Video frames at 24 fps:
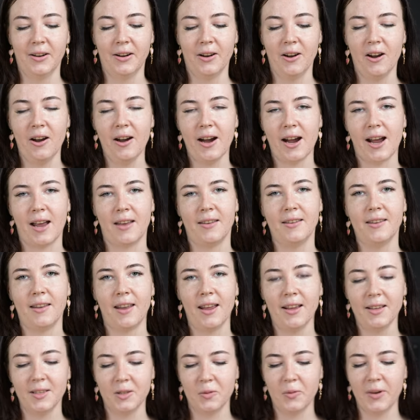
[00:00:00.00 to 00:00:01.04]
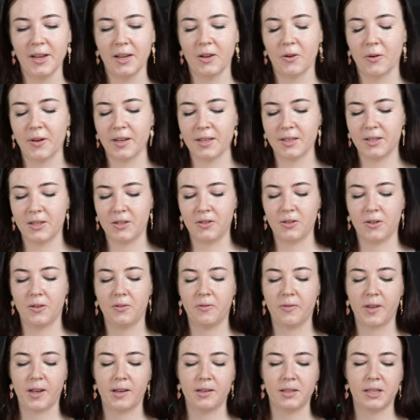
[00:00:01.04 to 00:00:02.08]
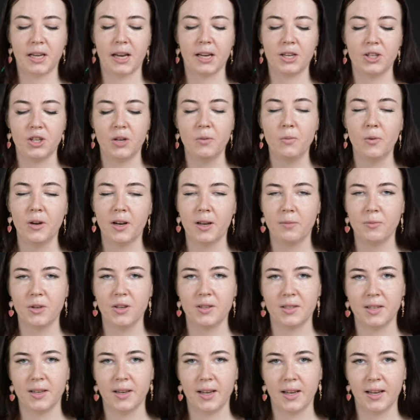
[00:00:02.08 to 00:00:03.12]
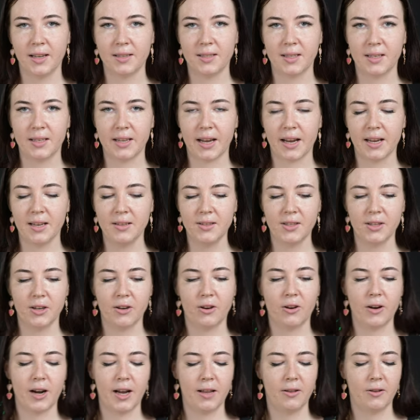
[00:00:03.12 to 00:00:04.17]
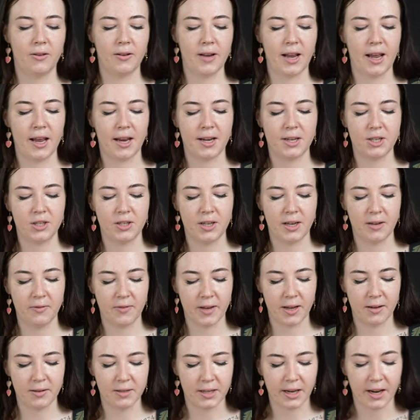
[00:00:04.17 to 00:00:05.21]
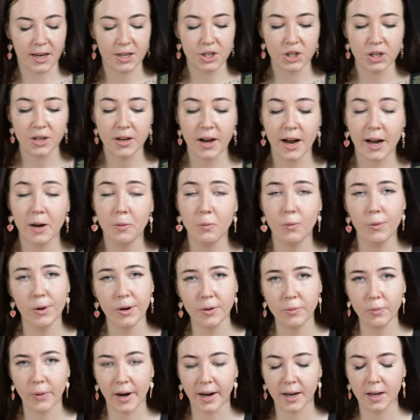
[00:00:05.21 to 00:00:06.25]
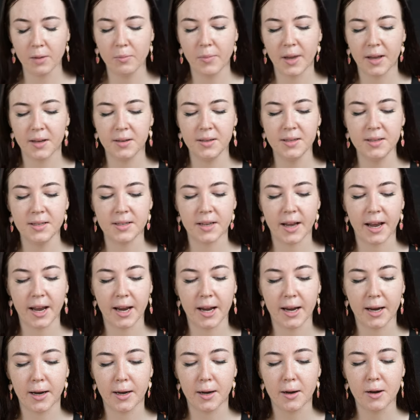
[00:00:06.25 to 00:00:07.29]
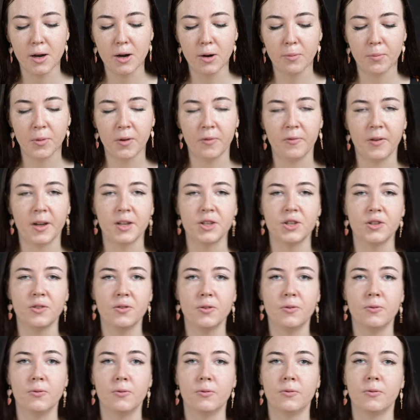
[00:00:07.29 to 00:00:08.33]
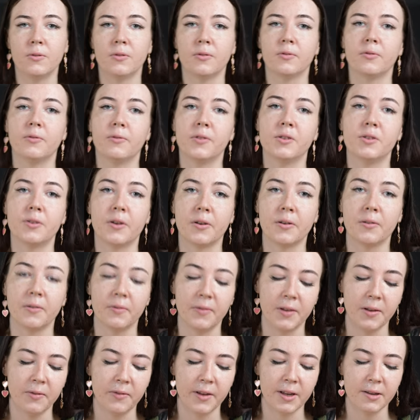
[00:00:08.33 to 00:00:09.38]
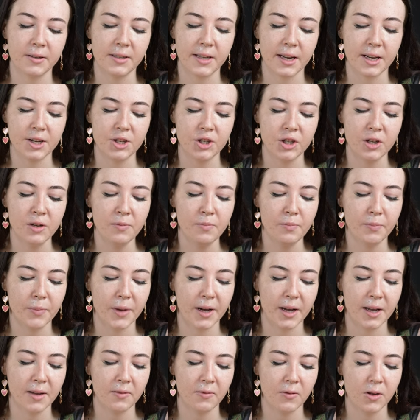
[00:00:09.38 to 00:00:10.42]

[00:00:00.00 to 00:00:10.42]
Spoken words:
All right, next we're going to do foundation. What I'm using here today is the Krylon HD foundation. I would recommend a professional photography foundation, but